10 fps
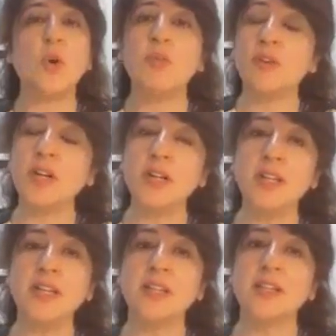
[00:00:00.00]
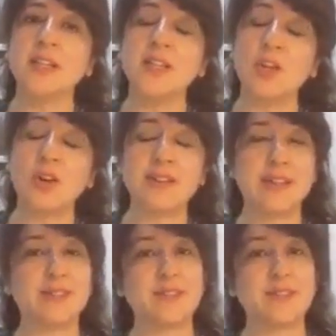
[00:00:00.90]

over yourself.